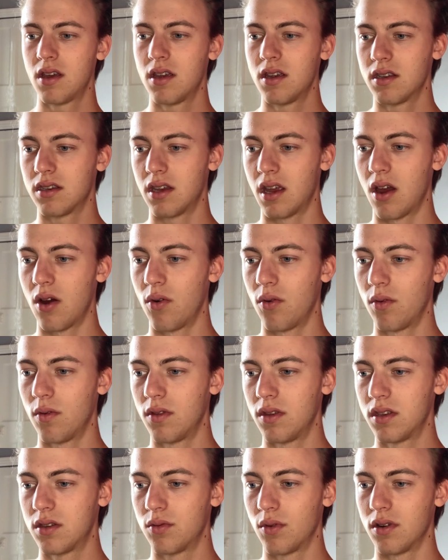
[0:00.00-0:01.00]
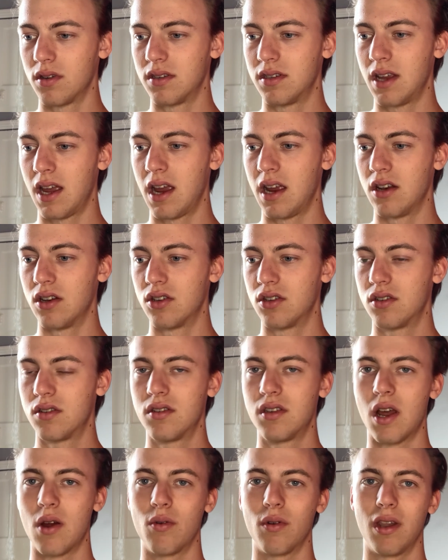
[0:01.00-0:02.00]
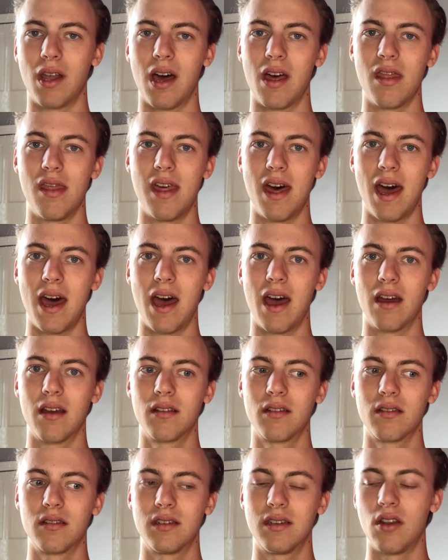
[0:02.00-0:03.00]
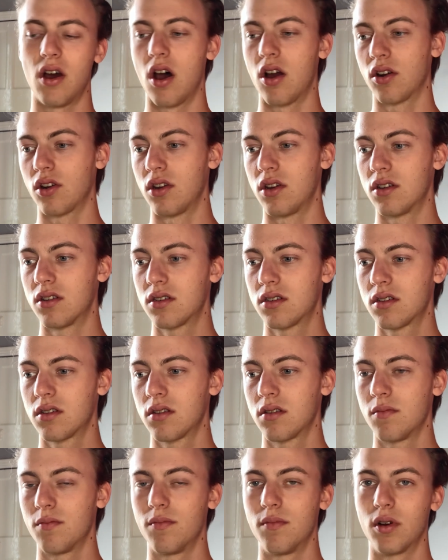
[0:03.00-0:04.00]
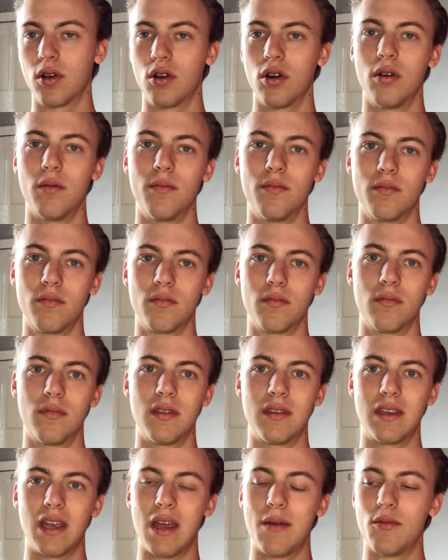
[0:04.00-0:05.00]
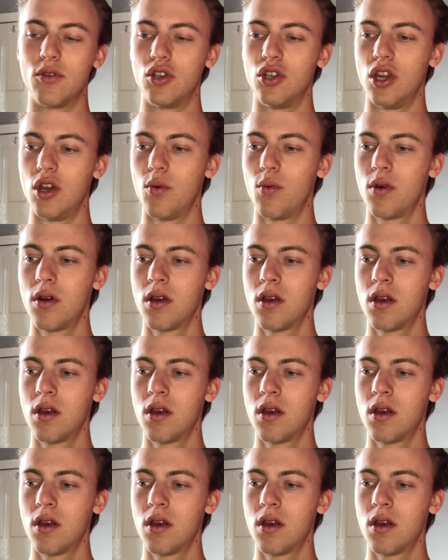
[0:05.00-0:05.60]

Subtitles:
So this is what it's saying, is don't let their darkness become the same as you.